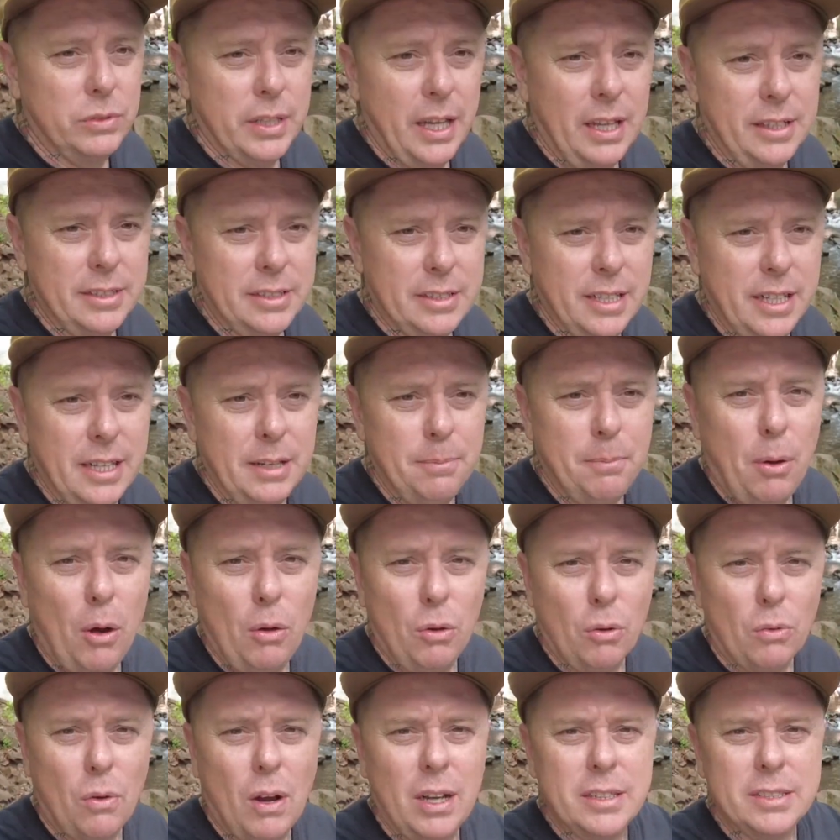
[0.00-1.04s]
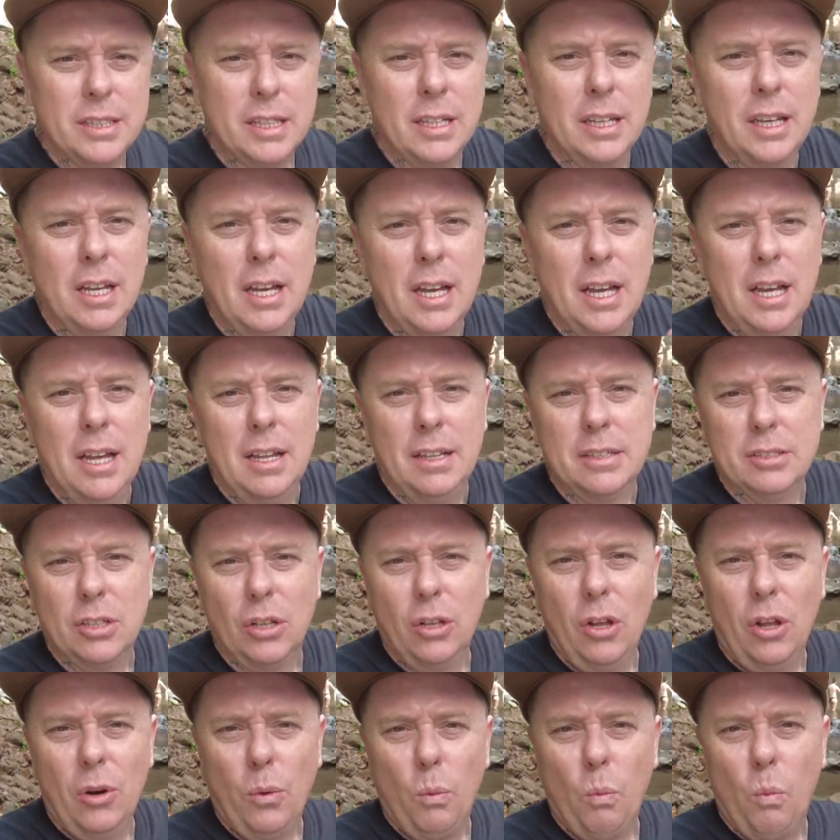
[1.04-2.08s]
density polarizer. There's a
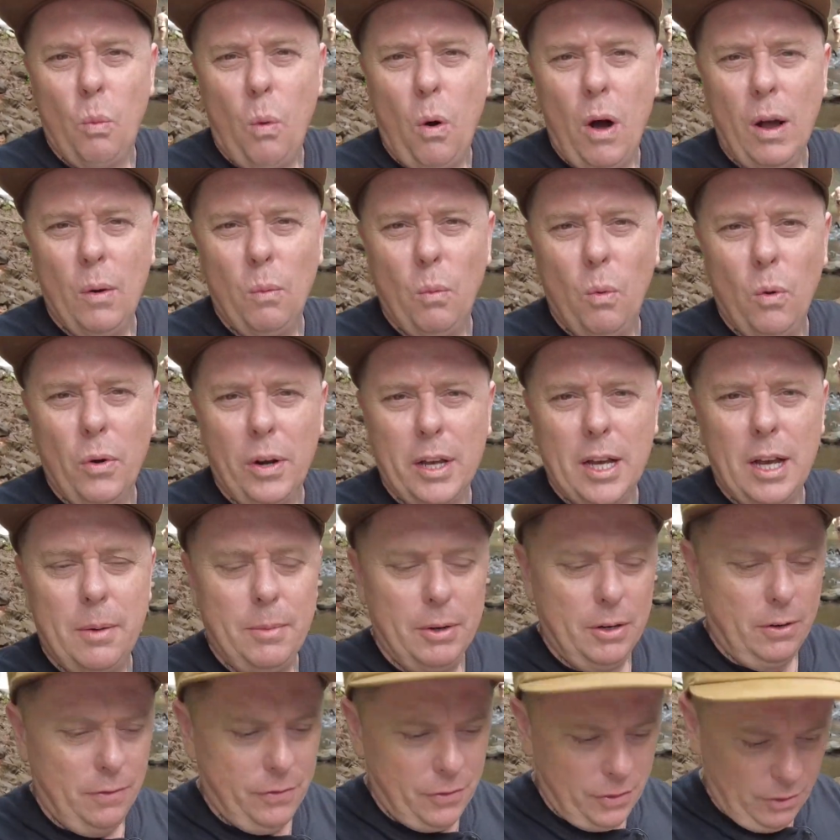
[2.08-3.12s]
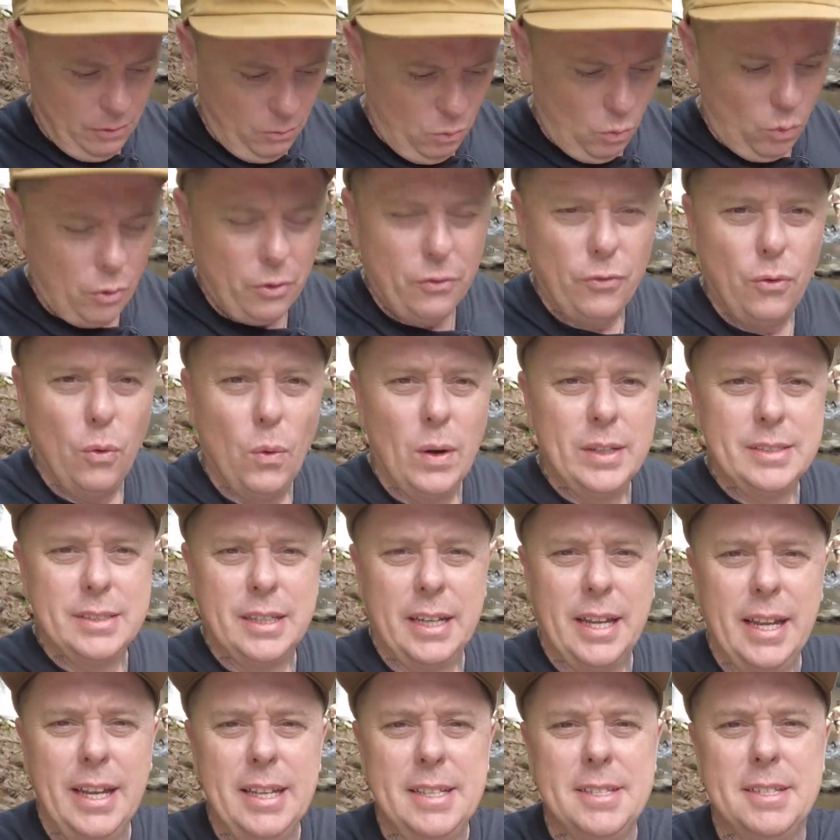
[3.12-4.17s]
lot of white water coming off the waterfall as
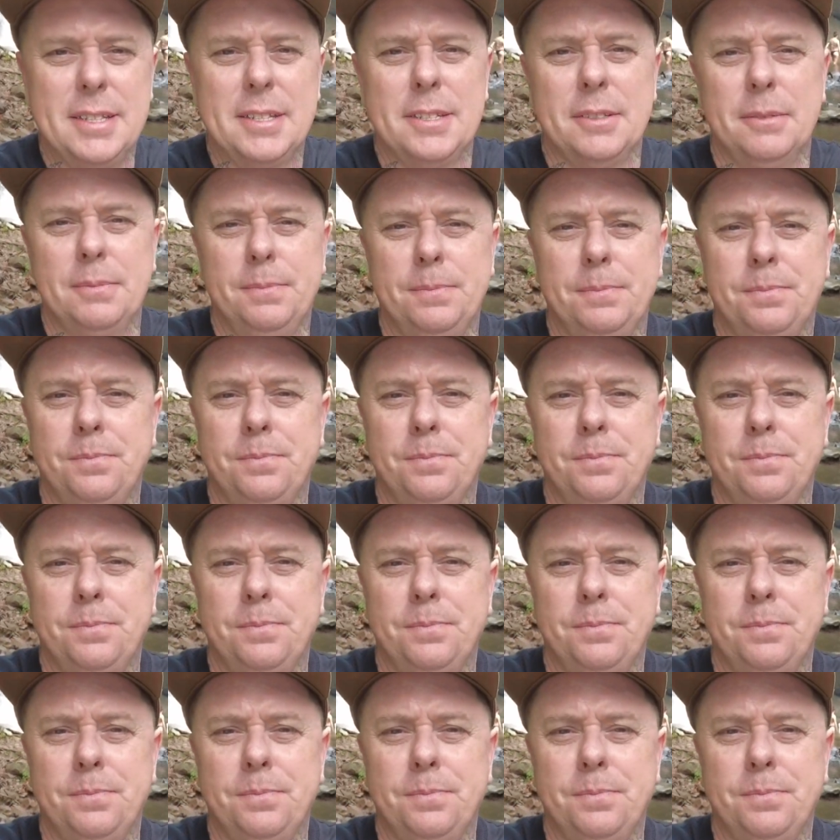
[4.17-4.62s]
it hits.